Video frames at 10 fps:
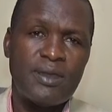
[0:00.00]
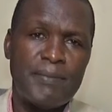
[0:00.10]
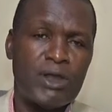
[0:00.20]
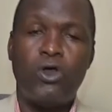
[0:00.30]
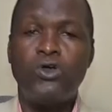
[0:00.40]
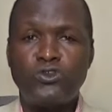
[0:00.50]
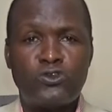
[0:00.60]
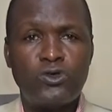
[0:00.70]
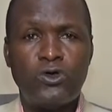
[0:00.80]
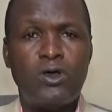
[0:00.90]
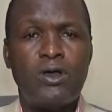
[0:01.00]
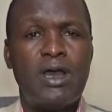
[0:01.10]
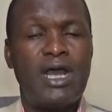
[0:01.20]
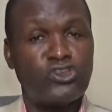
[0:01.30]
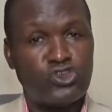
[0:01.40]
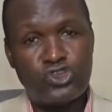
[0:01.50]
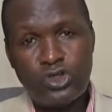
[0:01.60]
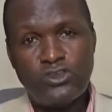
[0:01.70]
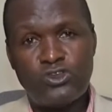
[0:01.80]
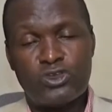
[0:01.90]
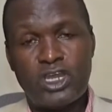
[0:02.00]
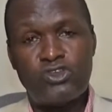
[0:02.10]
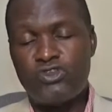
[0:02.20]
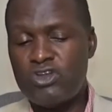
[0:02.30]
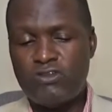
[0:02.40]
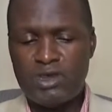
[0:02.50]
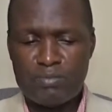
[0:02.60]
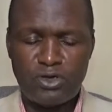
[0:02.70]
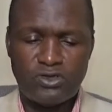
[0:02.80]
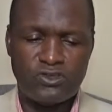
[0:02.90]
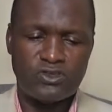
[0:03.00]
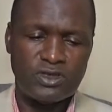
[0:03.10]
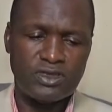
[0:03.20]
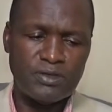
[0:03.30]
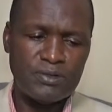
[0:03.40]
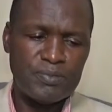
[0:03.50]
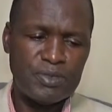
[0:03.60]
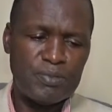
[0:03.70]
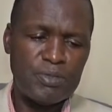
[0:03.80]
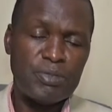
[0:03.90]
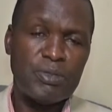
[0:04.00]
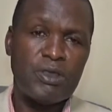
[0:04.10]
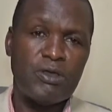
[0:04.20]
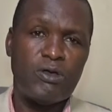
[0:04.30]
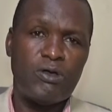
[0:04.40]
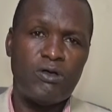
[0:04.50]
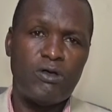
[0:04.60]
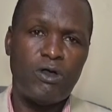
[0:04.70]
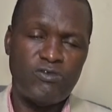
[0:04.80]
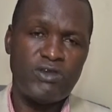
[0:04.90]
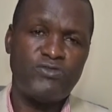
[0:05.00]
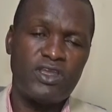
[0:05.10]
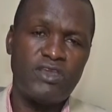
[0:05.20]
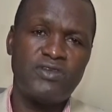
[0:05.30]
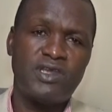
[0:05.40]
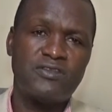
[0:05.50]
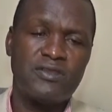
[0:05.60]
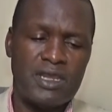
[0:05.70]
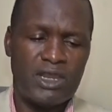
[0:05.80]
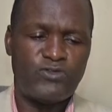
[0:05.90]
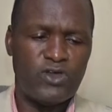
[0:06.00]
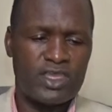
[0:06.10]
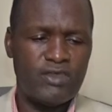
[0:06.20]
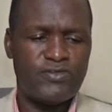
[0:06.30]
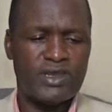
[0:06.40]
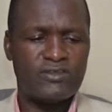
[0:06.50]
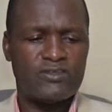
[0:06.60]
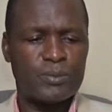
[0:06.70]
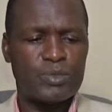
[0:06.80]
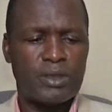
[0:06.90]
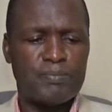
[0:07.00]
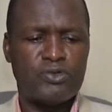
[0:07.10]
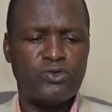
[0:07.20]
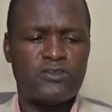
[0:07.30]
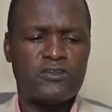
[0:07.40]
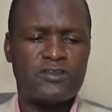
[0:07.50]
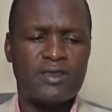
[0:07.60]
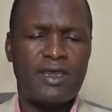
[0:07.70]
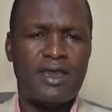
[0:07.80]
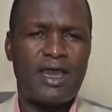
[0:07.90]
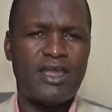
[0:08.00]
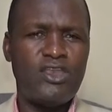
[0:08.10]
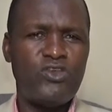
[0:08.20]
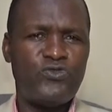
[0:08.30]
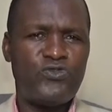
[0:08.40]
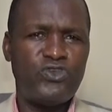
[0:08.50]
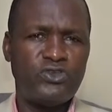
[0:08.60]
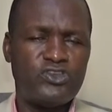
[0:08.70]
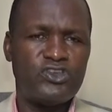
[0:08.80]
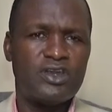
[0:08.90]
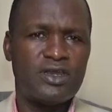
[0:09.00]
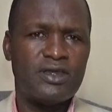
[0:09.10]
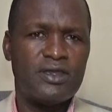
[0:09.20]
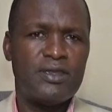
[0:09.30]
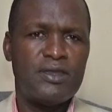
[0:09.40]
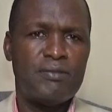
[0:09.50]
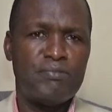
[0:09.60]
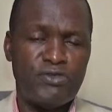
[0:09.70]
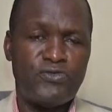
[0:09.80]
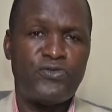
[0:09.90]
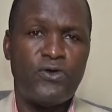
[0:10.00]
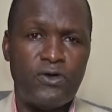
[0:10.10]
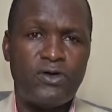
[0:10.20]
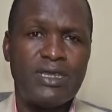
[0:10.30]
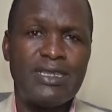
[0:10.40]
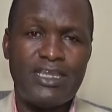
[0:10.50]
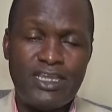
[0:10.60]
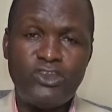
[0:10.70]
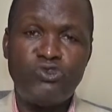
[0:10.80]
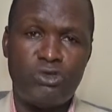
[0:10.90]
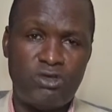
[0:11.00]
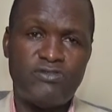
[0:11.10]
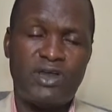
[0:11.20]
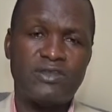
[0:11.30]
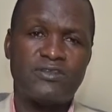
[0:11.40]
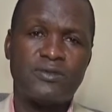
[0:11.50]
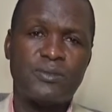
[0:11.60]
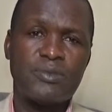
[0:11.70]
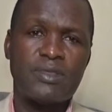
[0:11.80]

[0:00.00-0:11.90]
but also a choice to get rid of the poison of unforgiveness. Now, forgiveness puts a new future before each one of us.